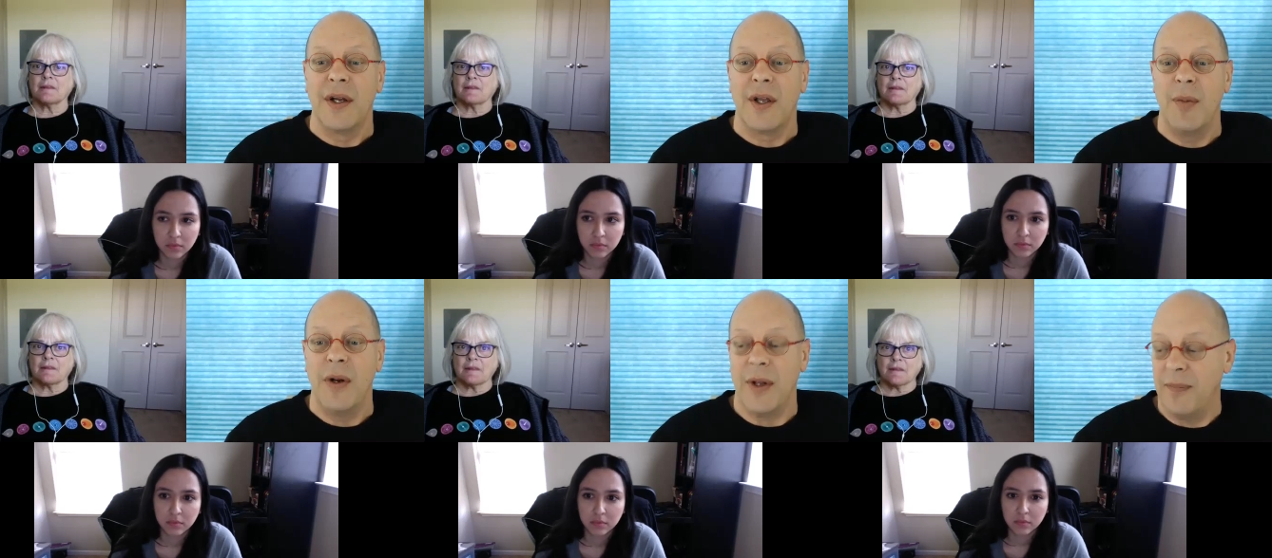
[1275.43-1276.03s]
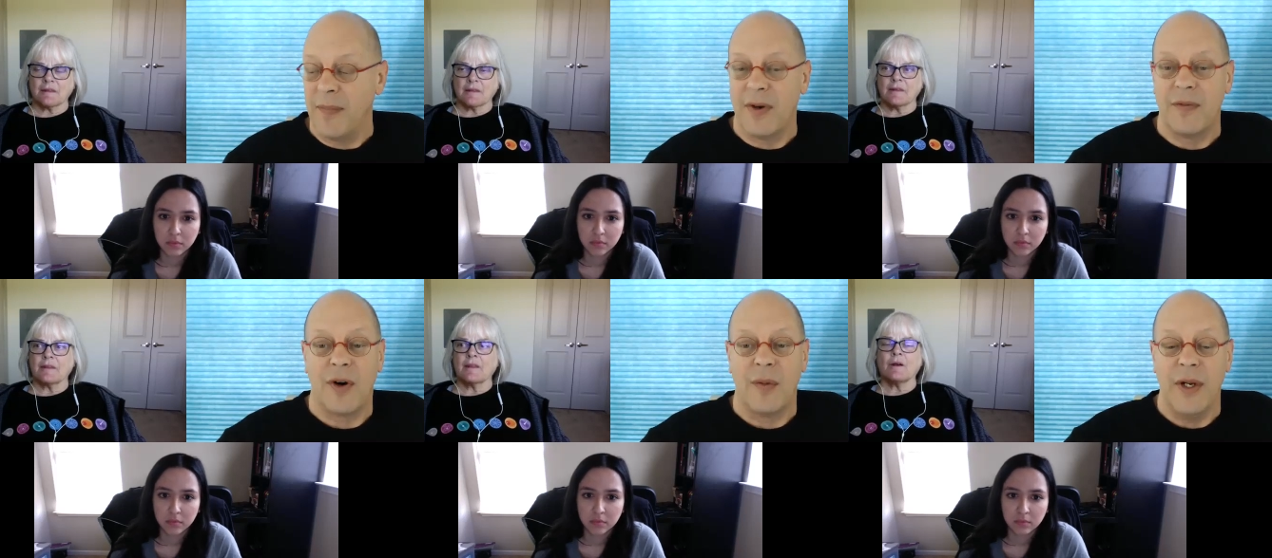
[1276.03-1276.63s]
Speaker 1: community
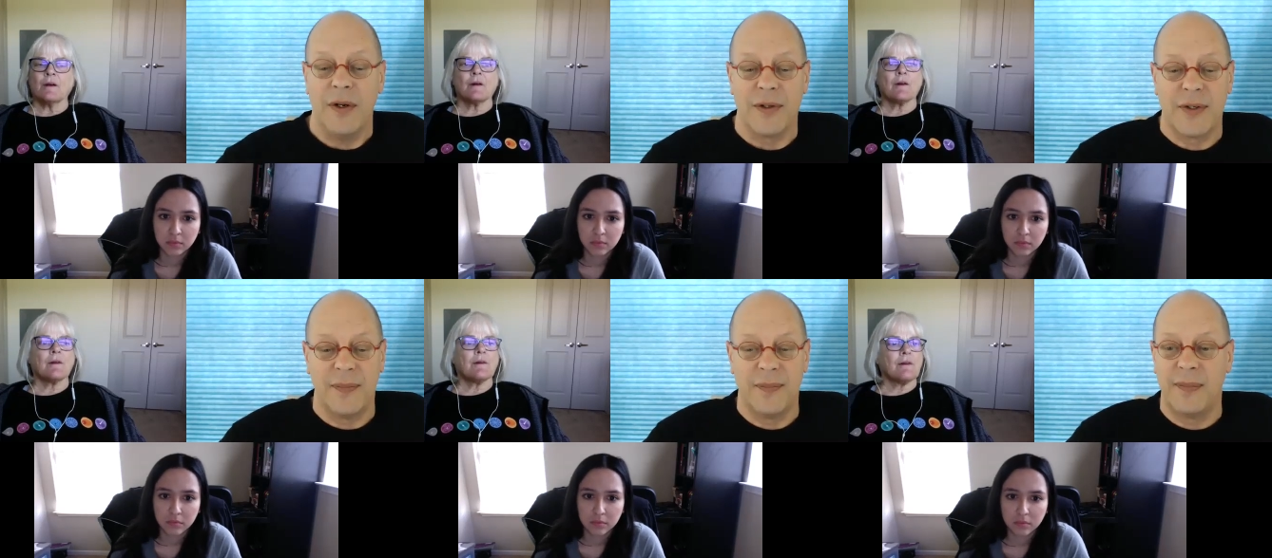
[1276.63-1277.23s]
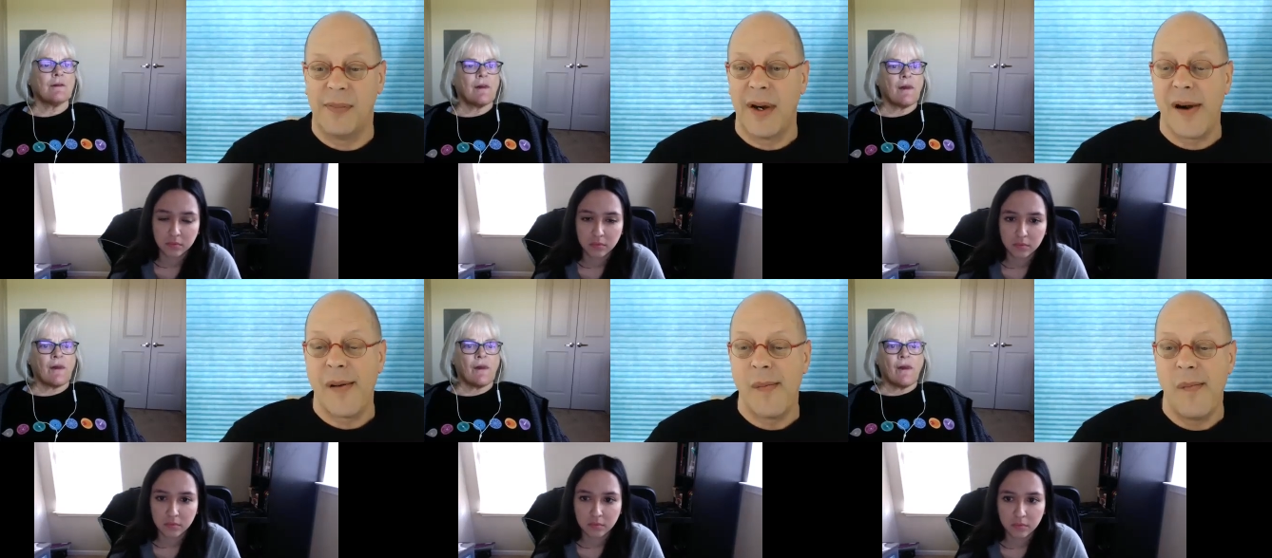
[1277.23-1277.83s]
of our readers?
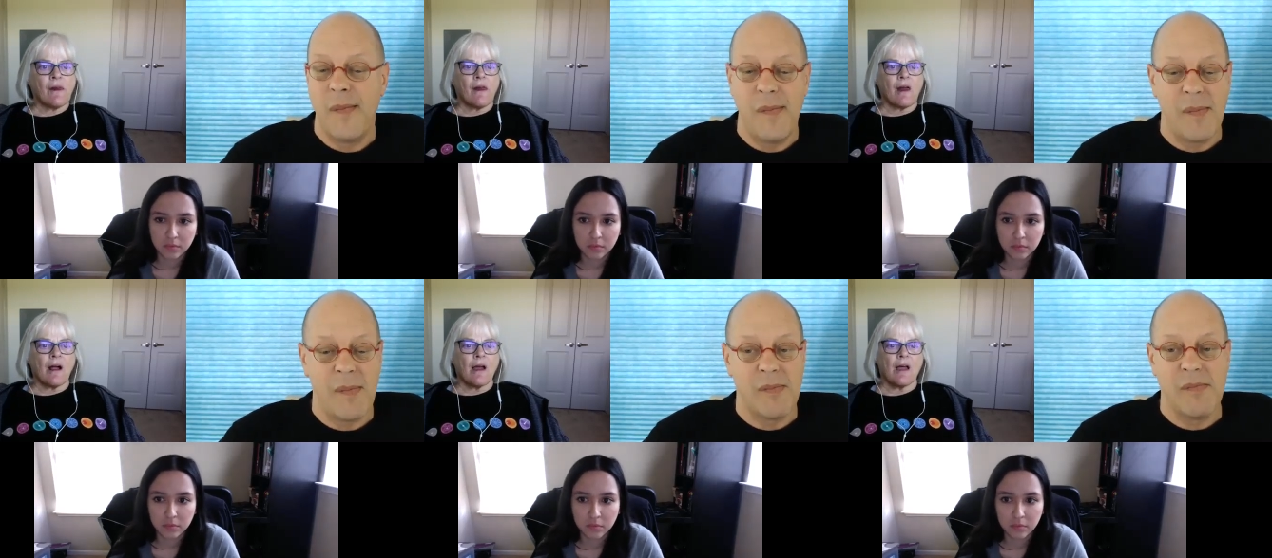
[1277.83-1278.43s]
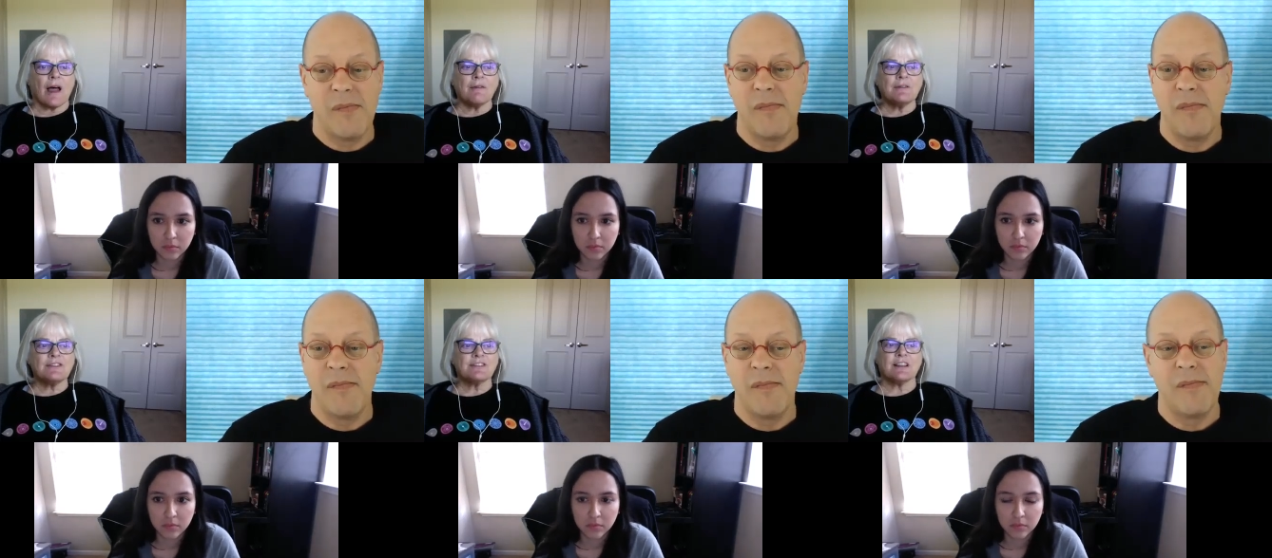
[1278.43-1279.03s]
Speaker 2: I
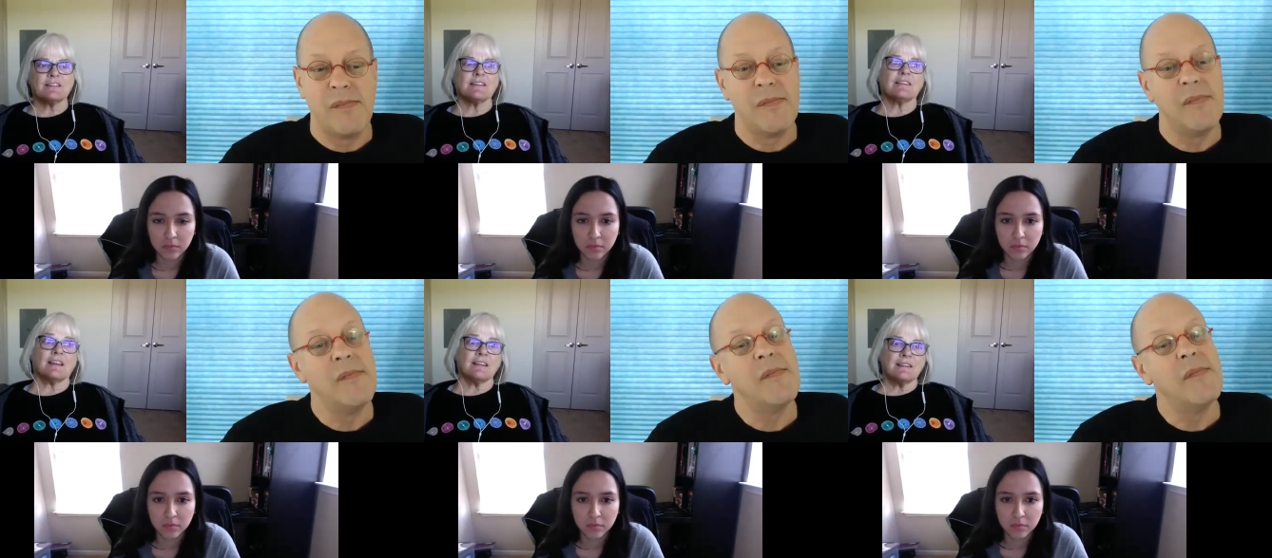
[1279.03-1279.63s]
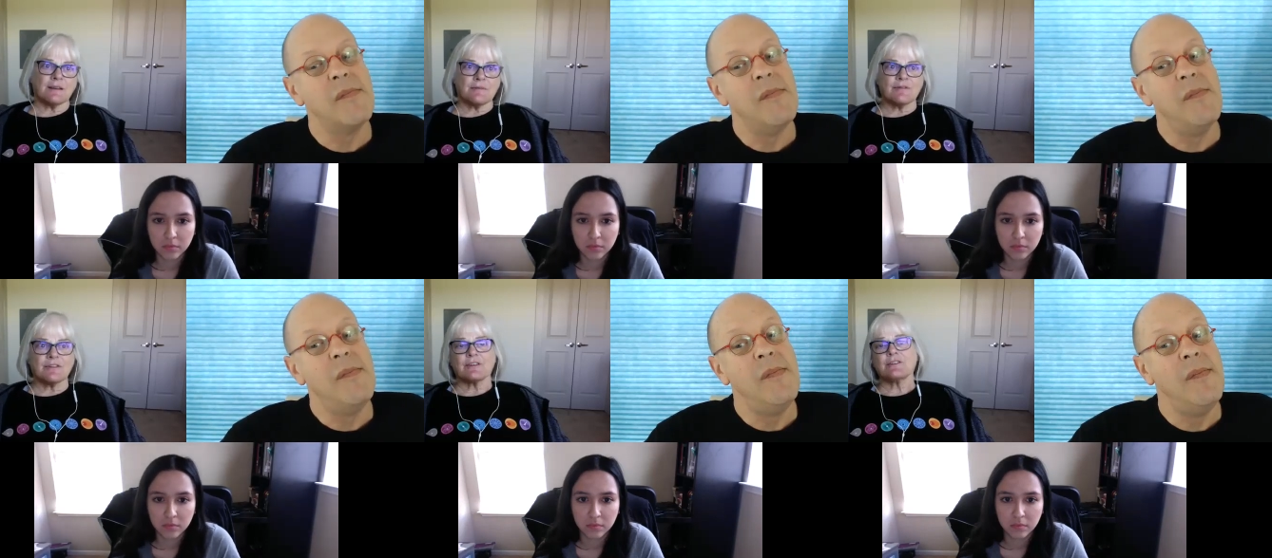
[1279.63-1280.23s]
would just like to thank them
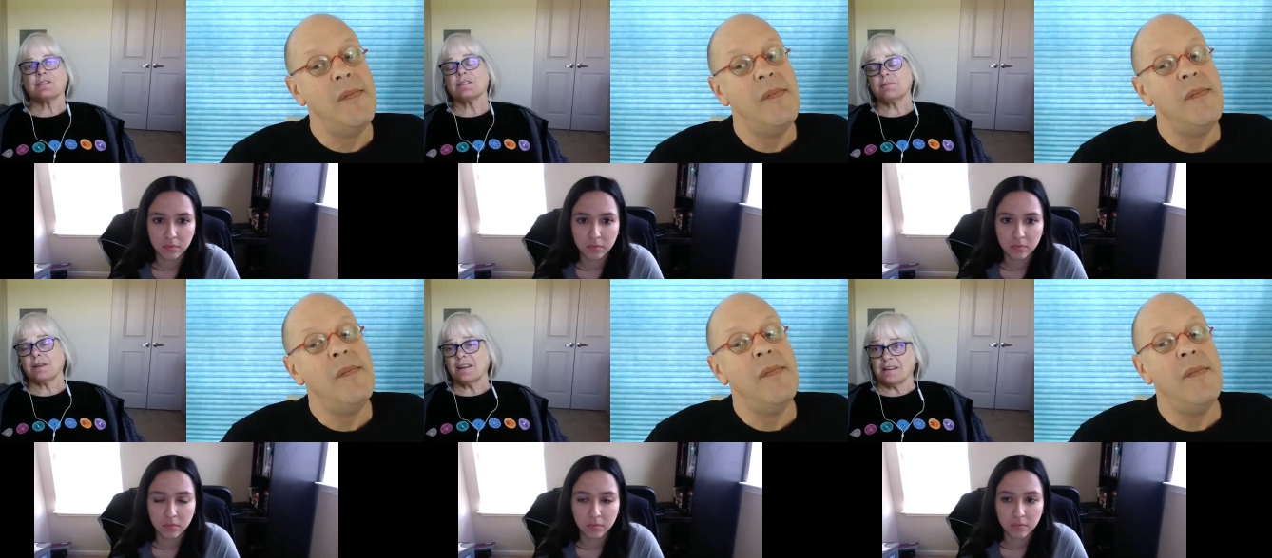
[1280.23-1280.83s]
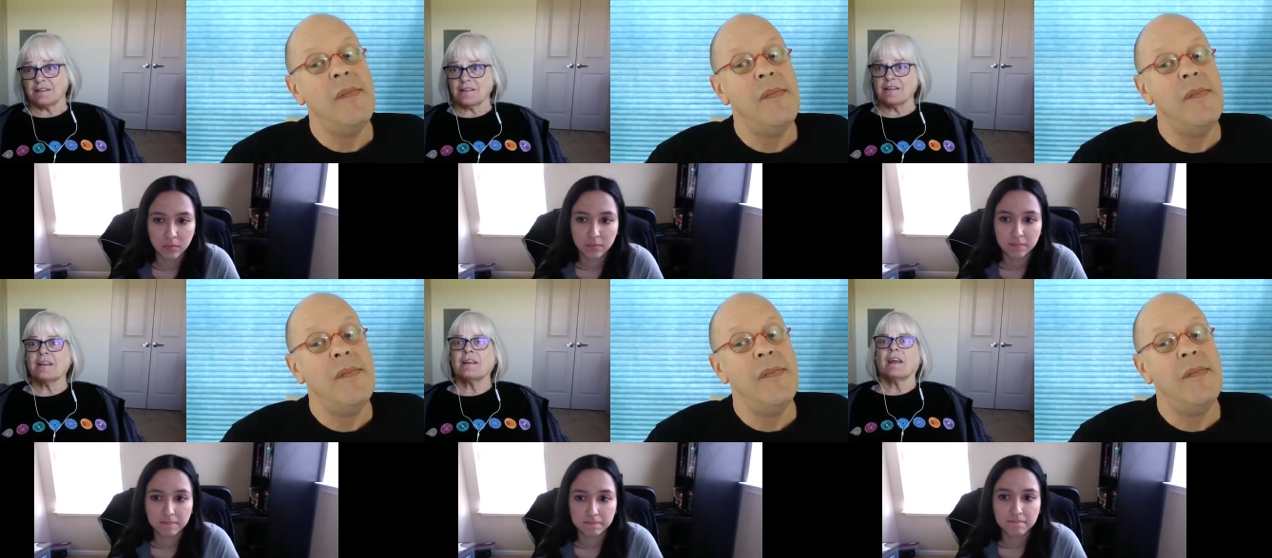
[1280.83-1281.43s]
for submitting,
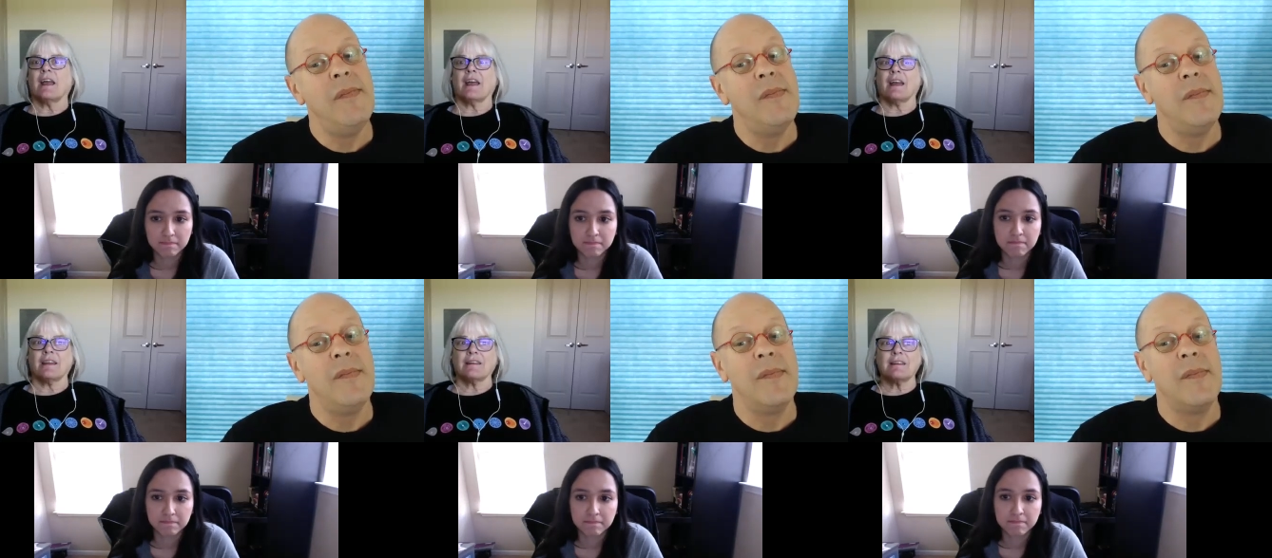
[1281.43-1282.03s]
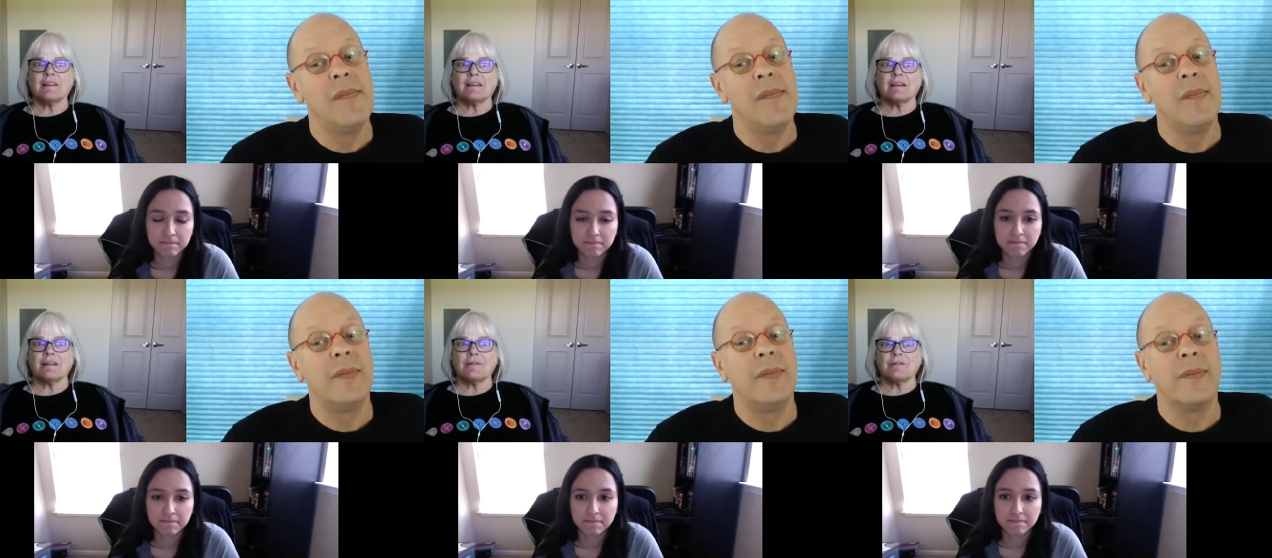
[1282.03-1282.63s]
and
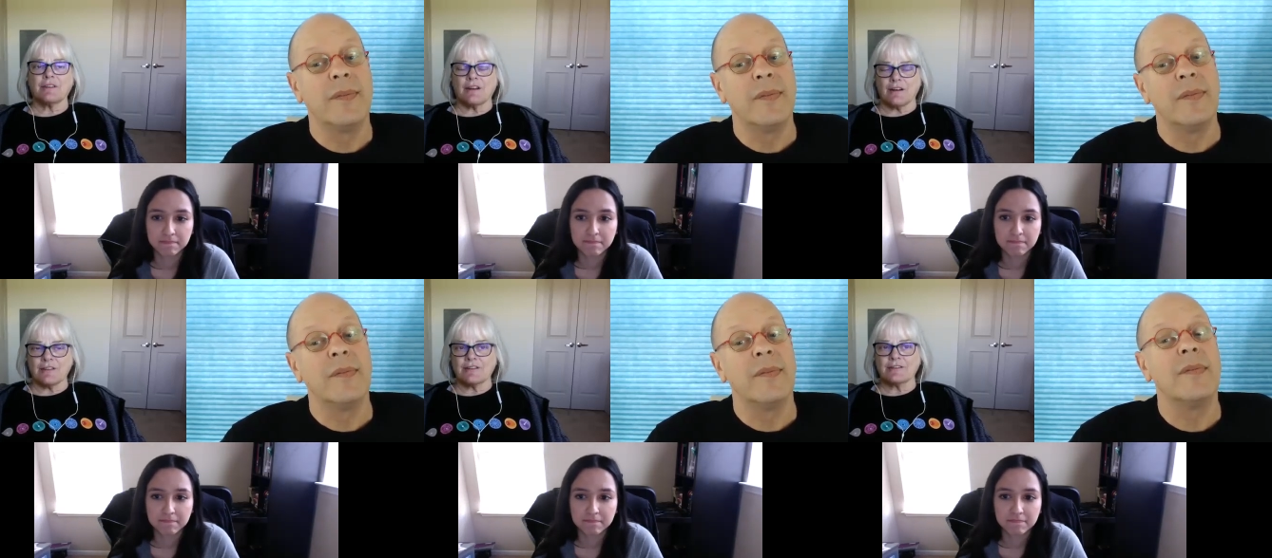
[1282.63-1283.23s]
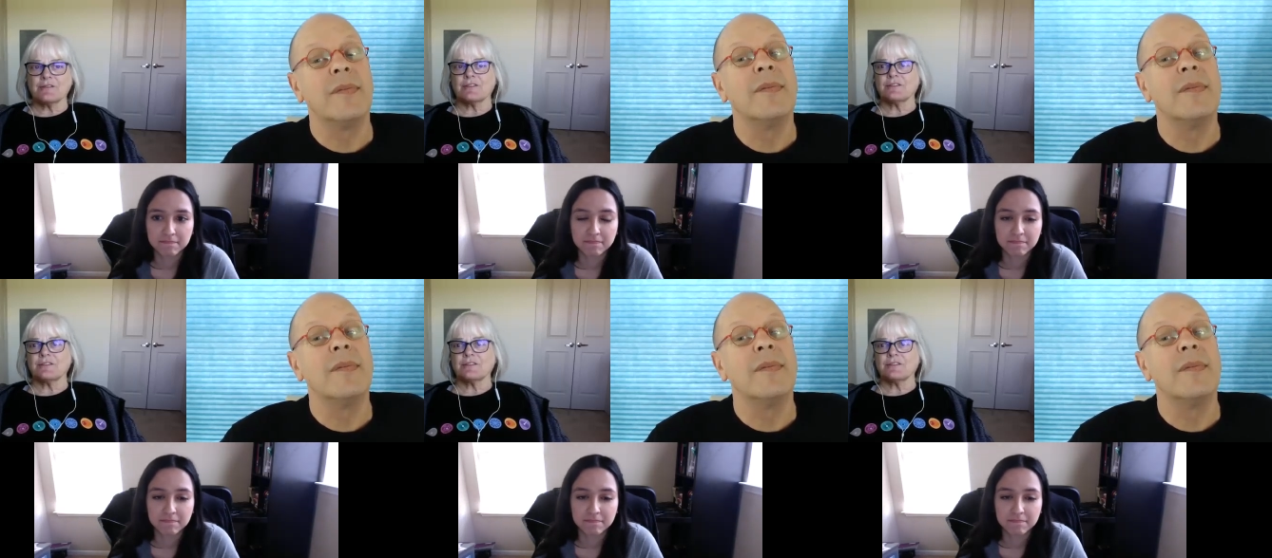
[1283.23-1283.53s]
for the authors for